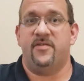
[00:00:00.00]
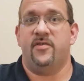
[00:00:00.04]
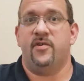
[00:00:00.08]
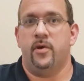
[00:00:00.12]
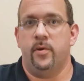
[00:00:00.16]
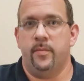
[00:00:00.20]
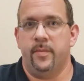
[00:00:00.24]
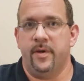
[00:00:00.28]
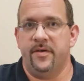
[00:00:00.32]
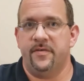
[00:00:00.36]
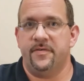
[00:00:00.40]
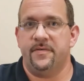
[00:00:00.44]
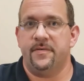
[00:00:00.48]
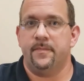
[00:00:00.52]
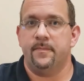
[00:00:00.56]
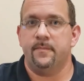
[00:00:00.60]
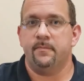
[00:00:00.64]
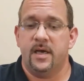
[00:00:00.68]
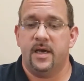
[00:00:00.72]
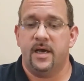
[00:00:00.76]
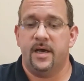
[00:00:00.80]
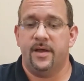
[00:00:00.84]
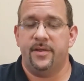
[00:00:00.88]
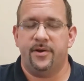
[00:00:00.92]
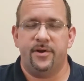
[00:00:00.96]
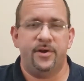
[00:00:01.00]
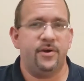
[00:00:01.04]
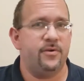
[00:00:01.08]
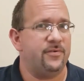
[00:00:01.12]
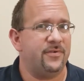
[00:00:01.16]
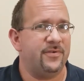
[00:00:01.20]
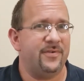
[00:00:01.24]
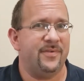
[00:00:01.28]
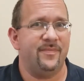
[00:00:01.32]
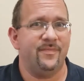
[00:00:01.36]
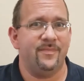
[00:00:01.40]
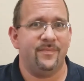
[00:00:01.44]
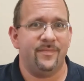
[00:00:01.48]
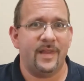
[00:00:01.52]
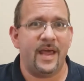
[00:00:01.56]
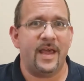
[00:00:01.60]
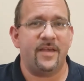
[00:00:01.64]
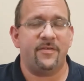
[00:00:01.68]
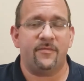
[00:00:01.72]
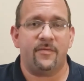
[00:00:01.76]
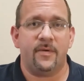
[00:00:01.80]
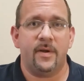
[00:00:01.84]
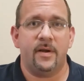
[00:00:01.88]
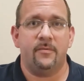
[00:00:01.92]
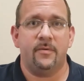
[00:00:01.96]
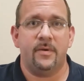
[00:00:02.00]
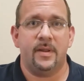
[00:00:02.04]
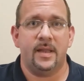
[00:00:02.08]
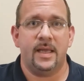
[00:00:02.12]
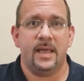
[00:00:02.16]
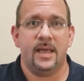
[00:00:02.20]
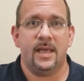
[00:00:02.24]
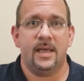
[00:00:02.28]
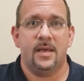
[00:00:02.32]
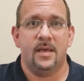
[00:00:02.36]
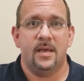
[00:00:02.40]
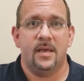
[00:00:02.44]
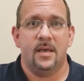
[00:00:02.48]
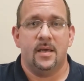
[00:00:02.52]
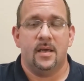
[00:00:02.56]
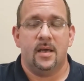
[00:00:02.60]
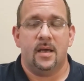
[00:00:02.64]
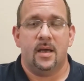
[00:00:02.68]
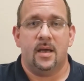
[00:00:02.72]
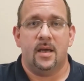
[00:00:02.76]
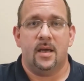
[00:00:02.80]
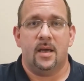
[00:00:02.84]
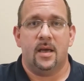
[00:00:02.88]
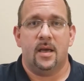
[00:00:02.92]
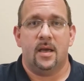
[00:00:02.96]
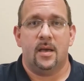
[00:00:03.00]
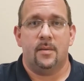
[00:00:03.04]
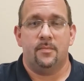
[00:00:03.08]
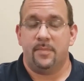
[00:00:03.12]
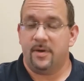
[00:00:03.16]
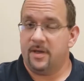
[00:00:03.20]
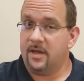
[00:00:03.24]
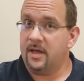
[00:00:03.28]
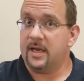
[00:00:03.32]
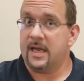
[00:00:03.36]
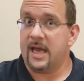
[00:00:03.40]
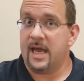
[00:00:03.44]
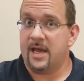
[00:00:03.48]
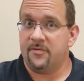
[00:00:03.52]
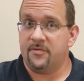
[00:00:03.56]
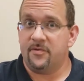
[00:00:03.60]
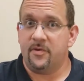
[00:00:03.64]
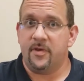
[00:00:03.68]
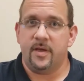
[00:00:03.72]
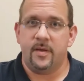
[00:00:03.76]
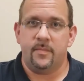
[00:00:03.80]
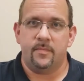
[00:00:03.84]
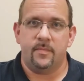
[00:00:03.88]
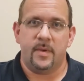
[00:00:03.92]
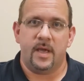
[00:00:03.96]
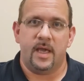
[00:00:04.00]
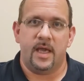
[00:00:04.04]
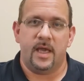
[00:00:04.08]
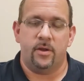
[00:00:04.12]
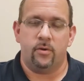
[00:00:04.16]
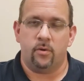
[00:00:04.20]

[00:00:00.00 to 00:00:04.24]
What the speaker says: tubas. They're used less frequently, but occasionally in